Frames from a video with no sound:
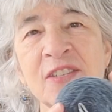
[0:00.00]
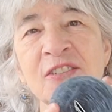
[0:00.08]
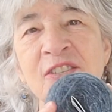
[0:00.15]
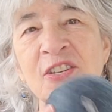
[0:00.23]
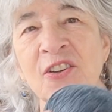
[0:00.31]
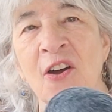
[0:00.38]

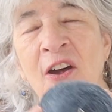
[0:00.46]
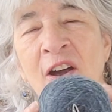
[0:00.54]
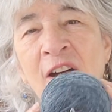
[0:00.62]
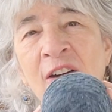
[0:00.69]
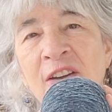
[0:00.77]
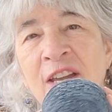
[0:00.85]
this
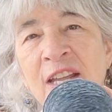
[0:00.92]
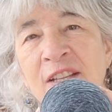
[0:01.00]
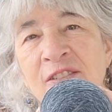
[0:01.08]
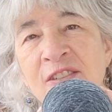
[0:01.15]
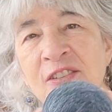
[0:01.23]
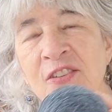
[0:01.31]
yarn.
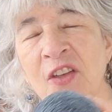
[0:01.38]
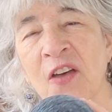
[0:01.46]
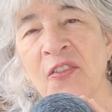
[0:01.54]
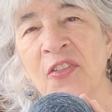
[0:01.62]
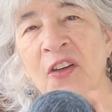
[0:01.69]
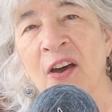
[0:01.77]
It's
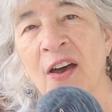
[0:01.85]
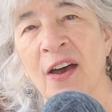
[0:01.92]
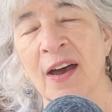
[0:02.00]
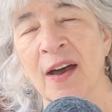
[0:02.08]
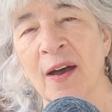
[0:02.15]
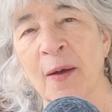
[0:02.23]
the
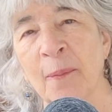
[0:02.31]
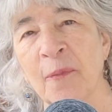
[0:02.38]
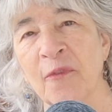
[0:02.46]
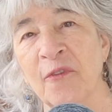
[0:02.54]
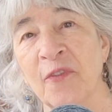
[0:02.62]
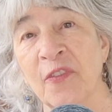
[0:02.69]

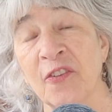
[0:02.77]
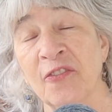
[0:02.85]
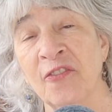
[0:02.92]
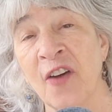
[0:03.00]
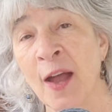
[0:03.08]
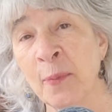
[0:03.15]
um, the
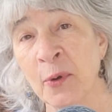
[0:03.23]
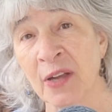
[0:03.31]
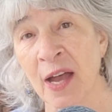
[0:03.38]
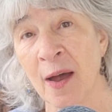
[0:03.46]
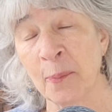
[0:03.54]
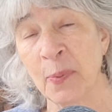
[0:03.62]
Fiber
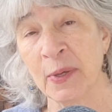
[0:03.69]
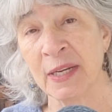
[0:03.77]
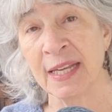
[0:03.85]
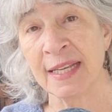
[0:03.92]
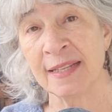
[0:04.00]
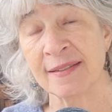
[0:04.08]

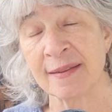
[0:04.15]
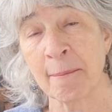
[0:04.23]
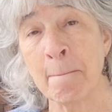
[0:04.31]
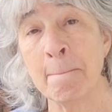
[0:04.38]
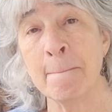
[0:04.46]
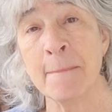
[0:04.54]
Company's
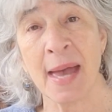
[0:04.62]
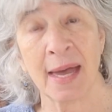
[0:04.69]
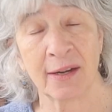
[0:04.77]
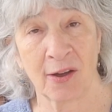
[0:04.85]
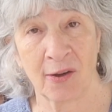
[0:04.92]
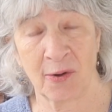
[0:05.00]

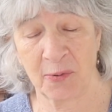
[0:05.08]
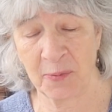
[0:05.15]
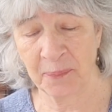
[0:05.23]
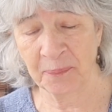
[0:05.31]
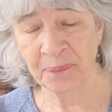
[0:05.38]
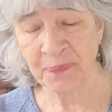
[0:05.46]
Meadow,
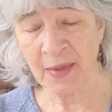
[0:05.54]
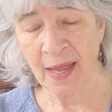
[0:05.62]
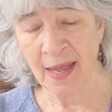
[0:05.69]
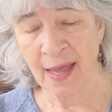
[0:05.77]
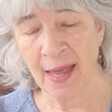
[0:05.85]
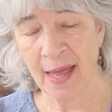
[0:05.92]

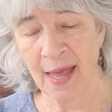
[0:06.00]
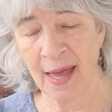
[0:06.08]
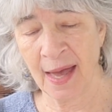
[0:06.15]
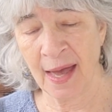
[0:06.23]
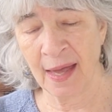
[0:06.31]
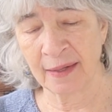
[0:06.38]

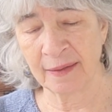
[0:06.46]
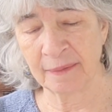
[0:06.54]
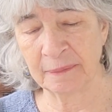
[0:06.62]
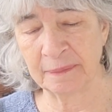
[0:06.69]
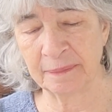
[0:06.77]
and